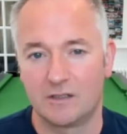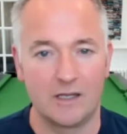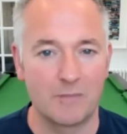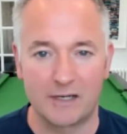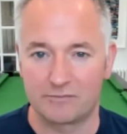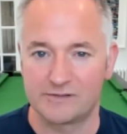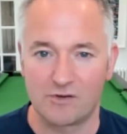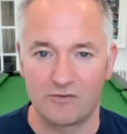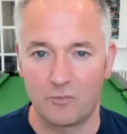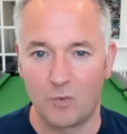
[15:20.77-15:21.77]
in
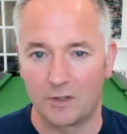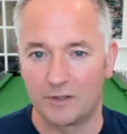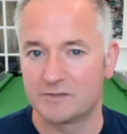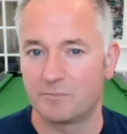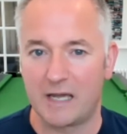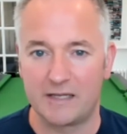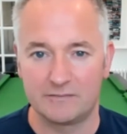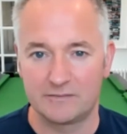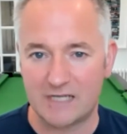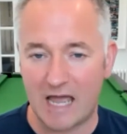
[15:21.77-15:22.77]
Microsoft Word by
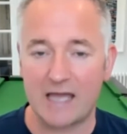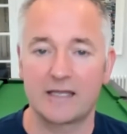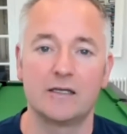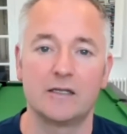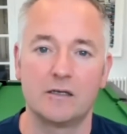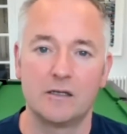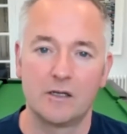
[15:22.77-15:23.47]
tagging